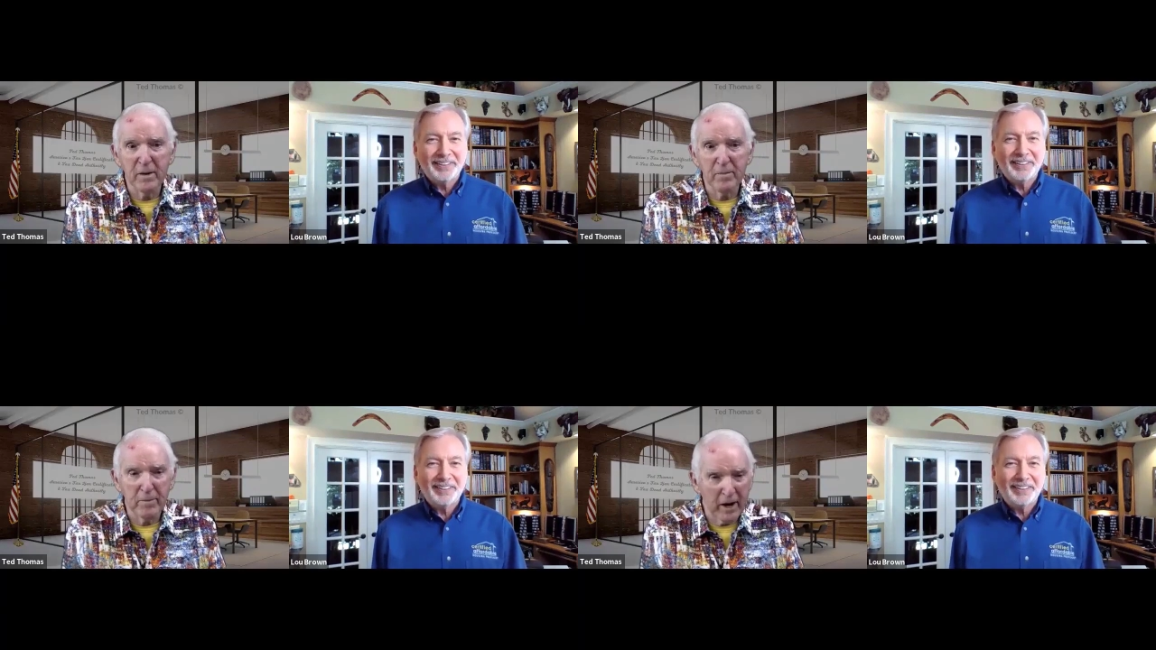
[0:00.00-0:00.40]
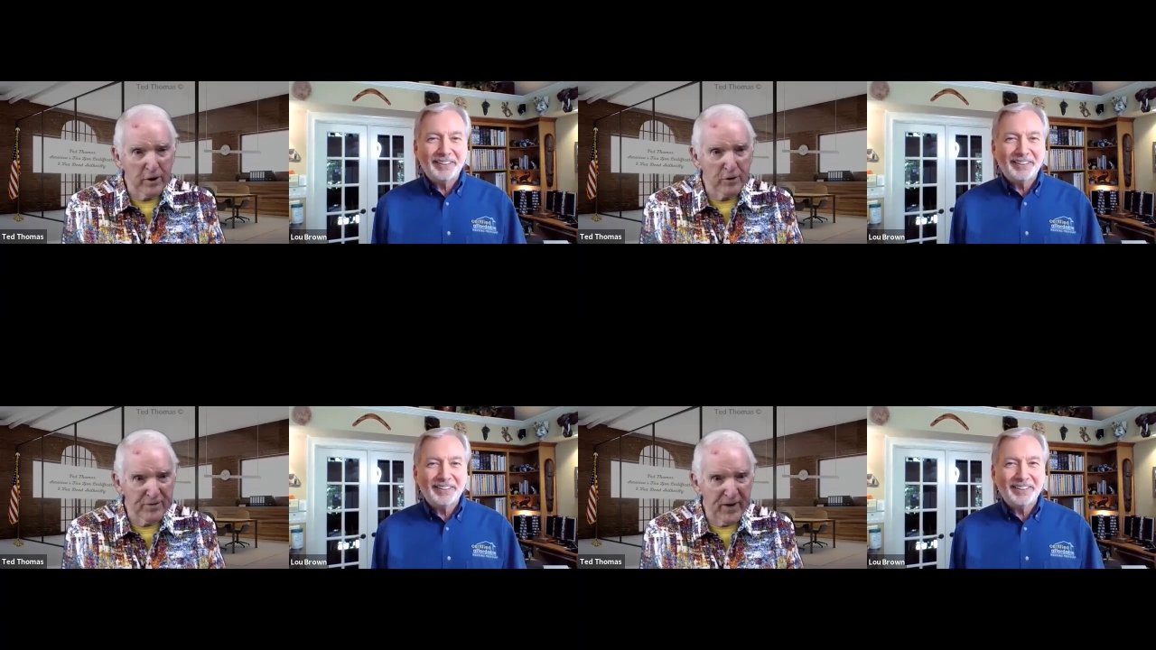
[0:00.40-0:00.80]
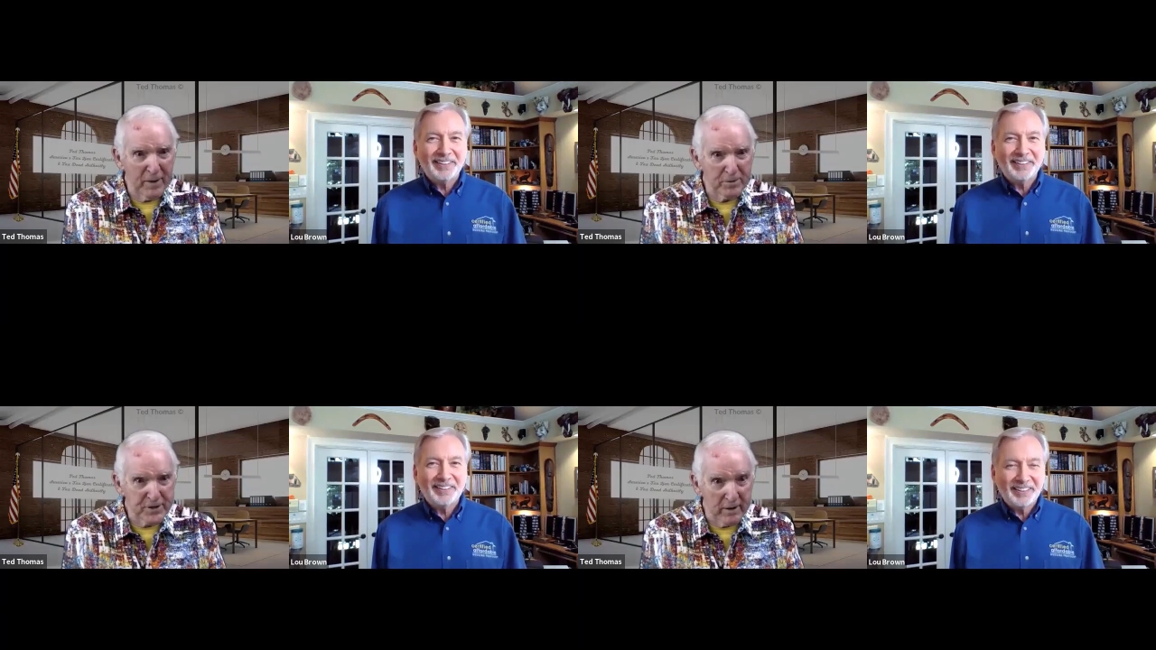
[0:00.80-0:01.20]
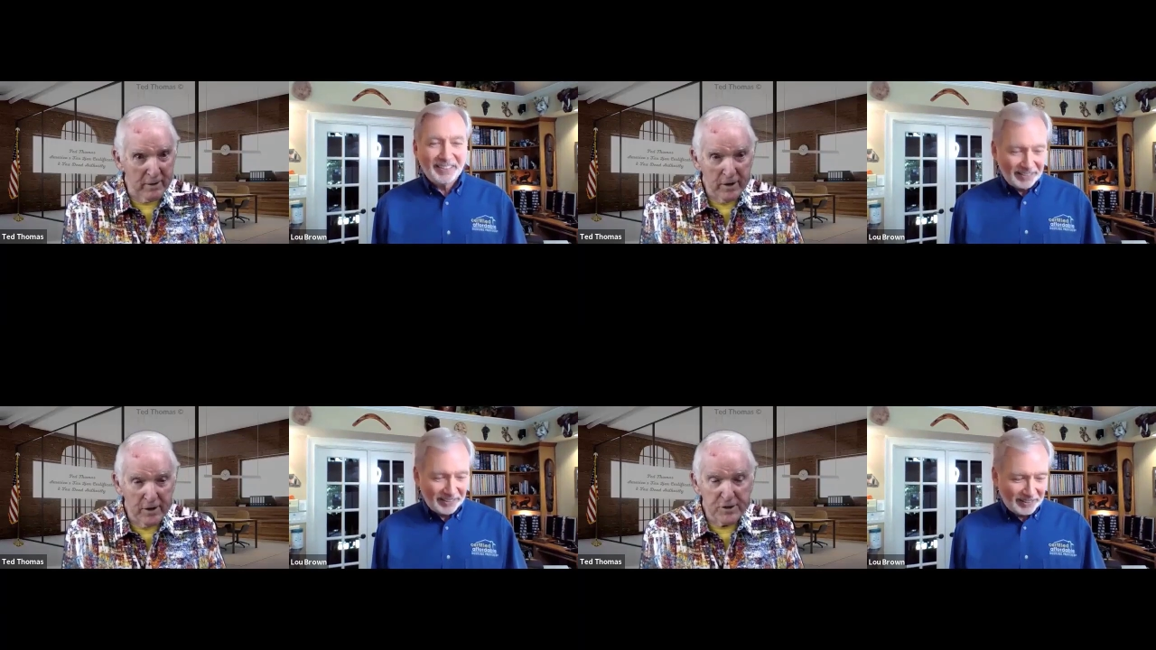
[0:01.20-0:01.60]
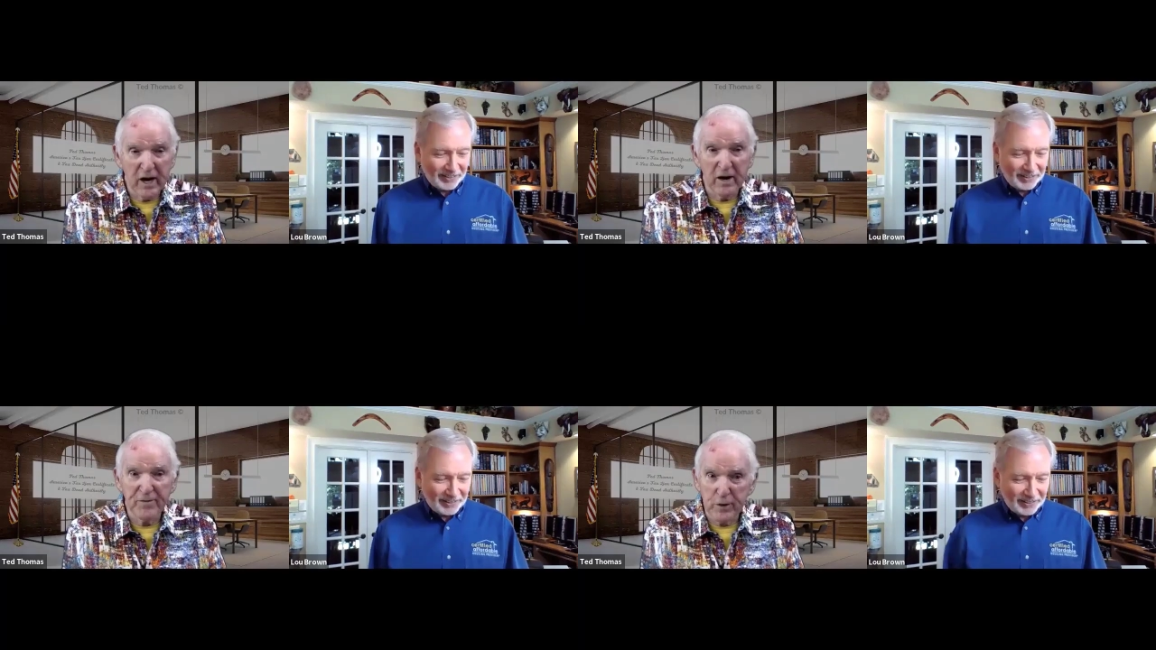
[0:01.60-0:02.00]
Speaker 1: anybody make her the 5%. She
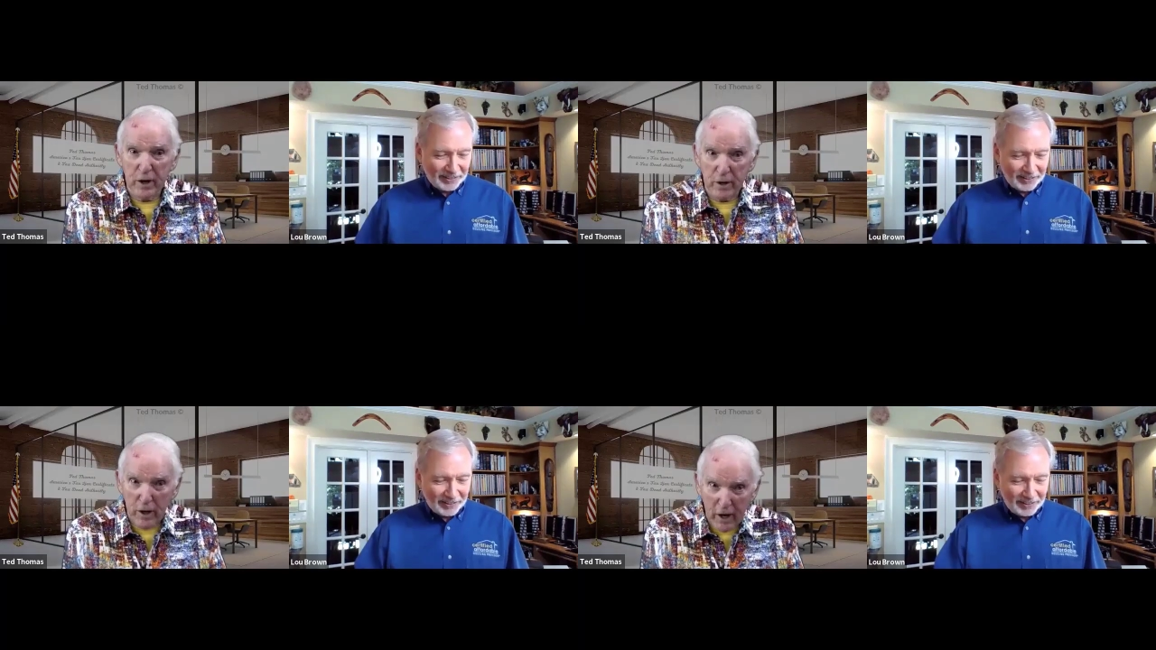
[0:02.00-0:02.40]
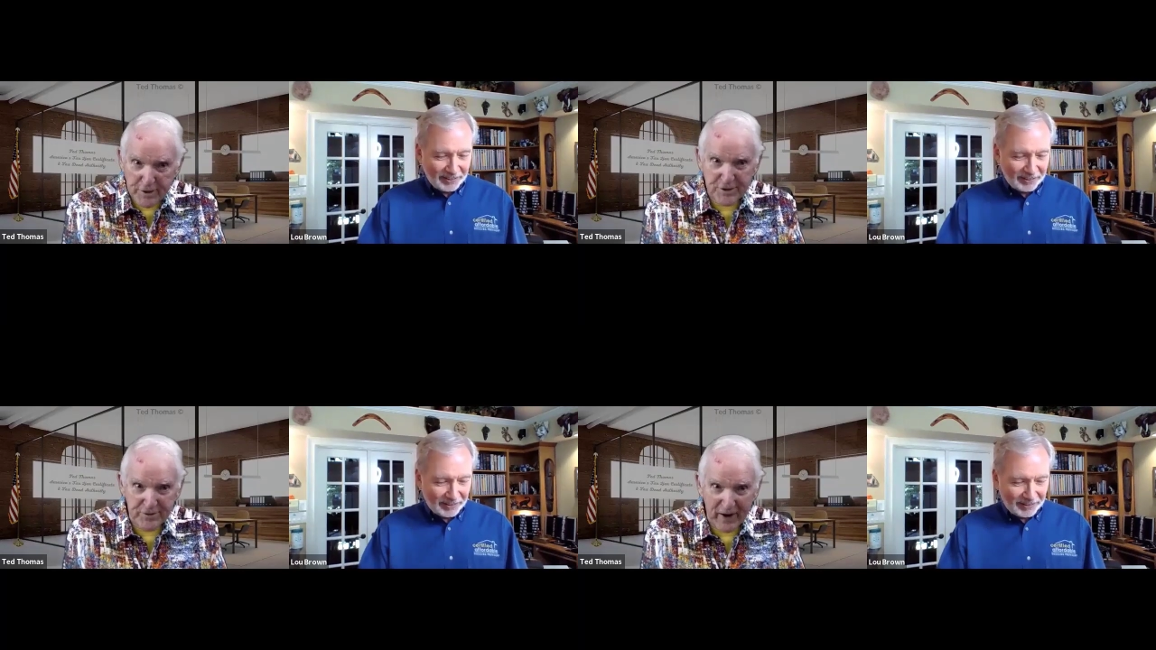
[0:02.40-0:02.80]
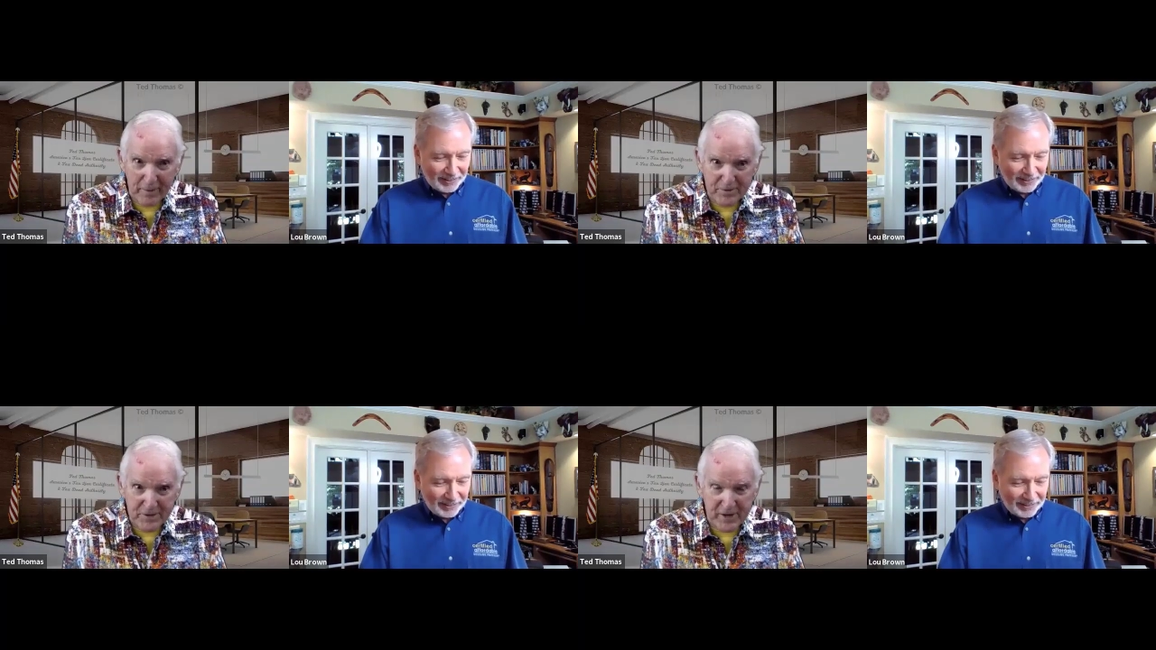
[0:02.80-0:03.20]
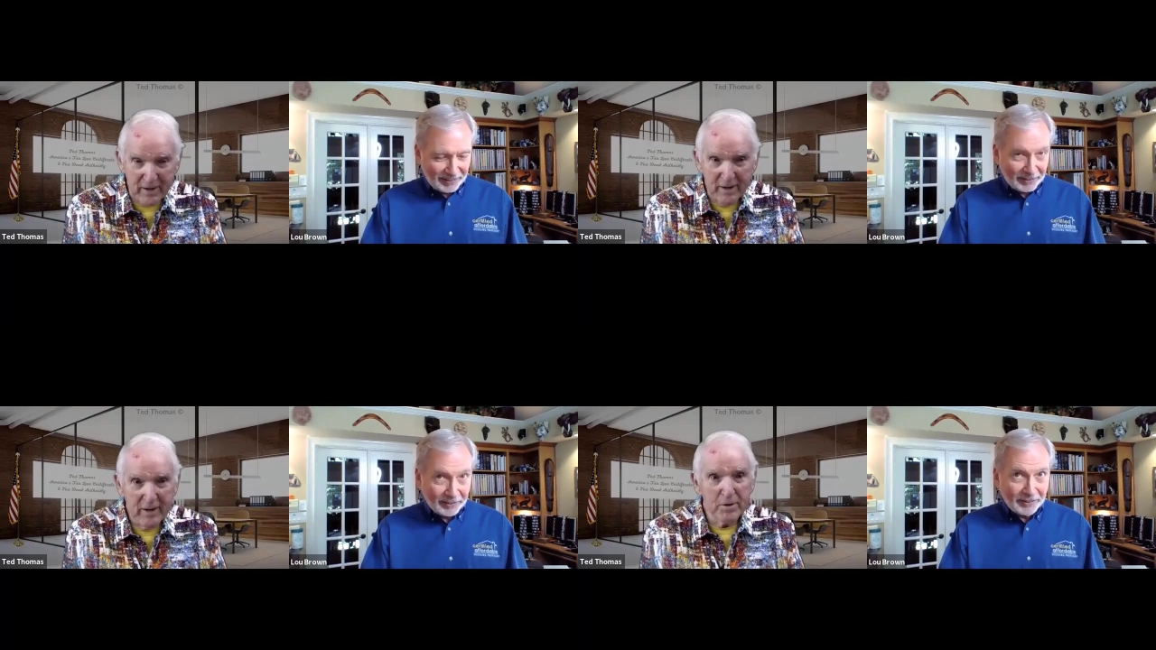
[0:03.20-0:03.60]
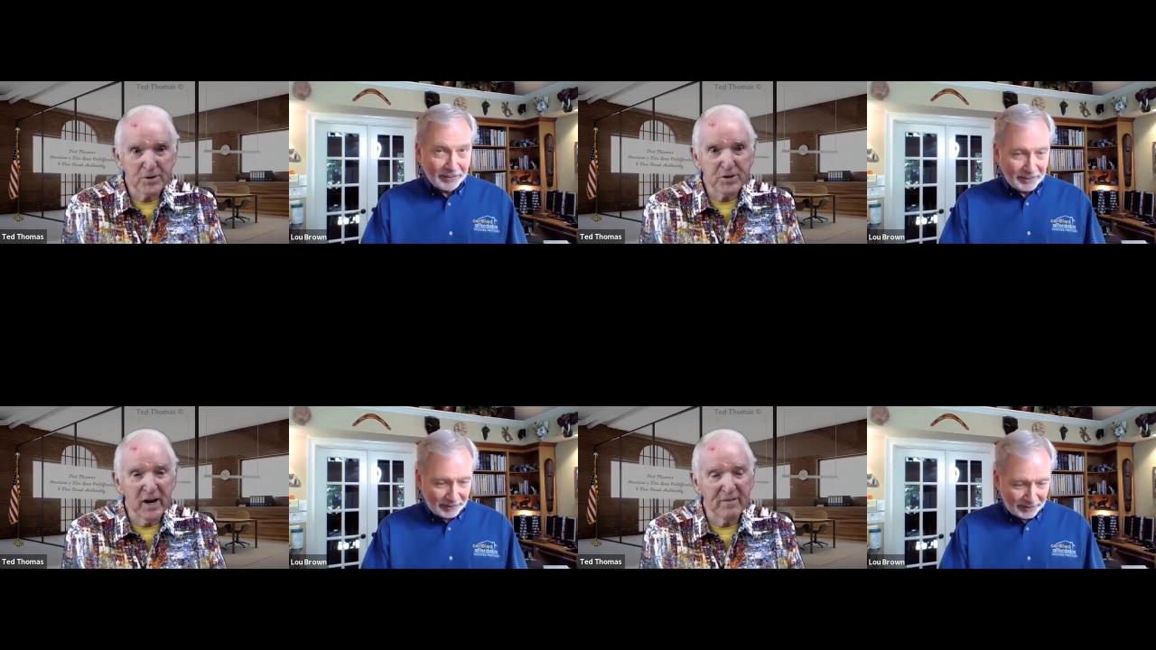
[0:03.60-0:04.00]
had a few that lost her 5%,
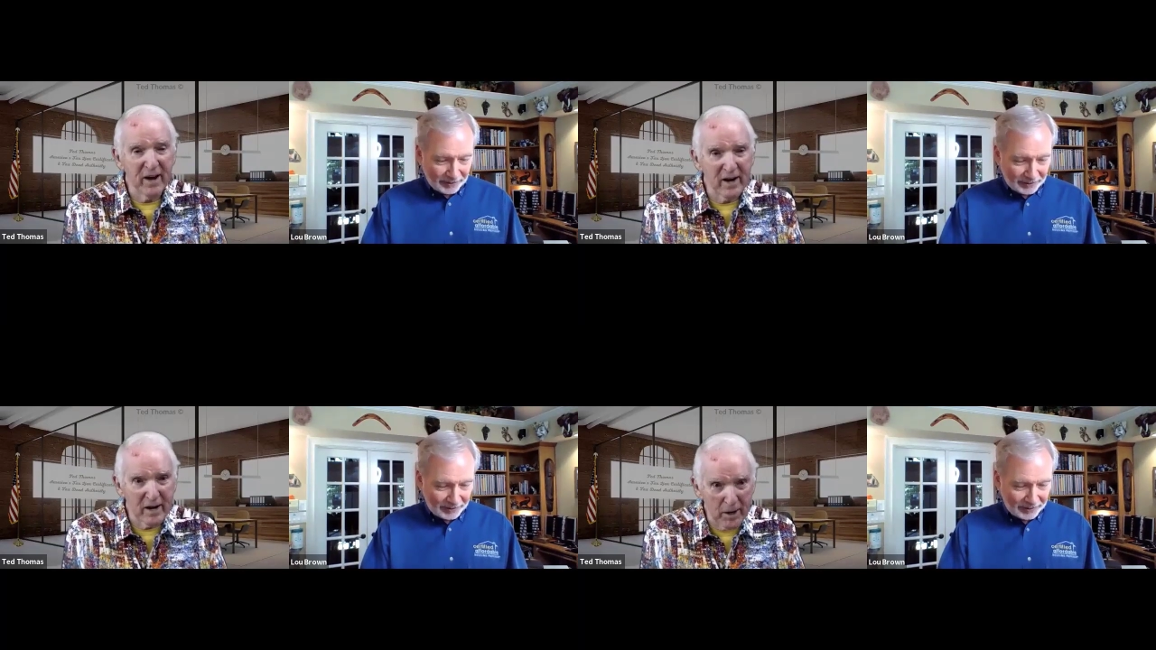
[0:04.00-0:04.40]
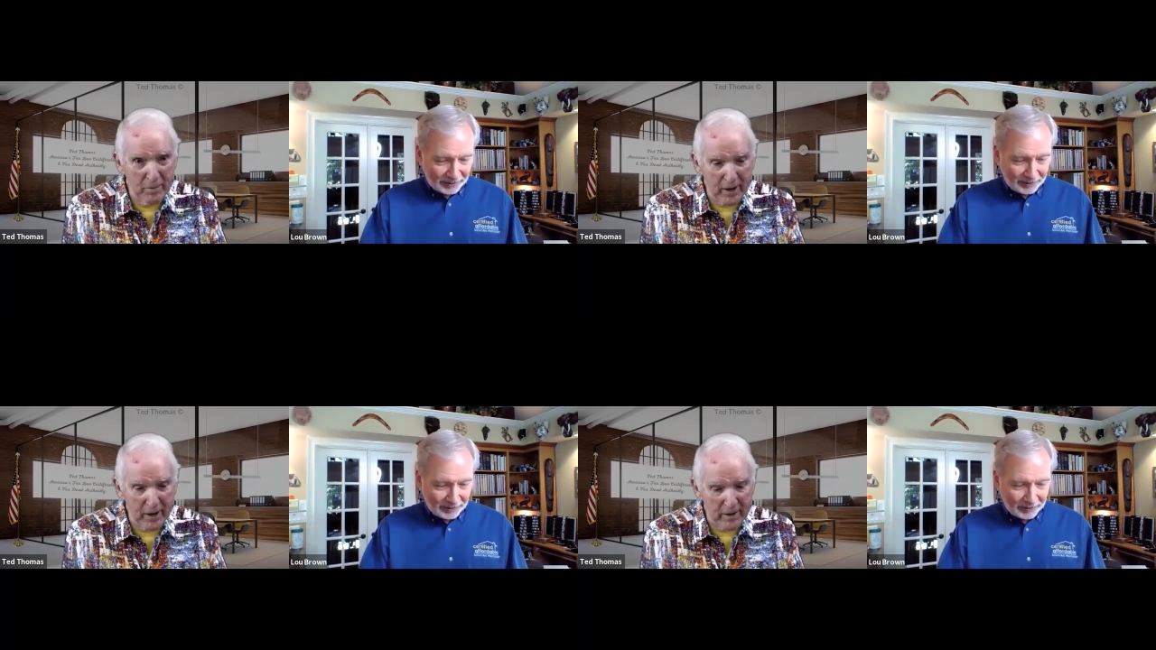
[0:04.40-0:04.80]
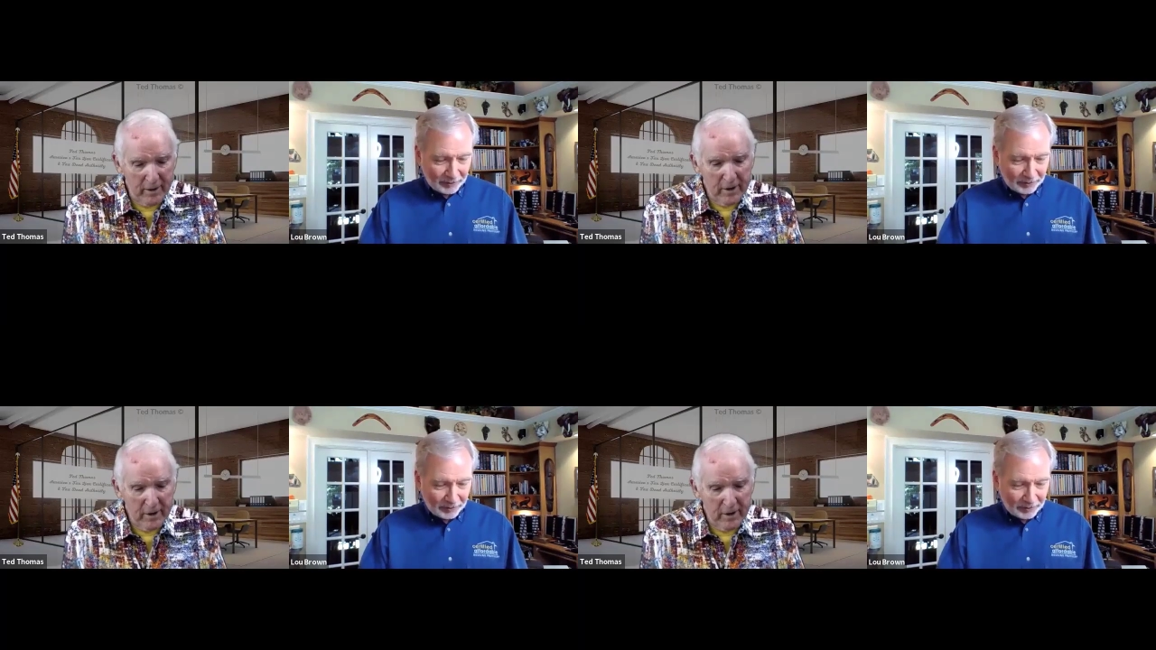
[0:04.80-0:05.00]
but she never had anybody make it.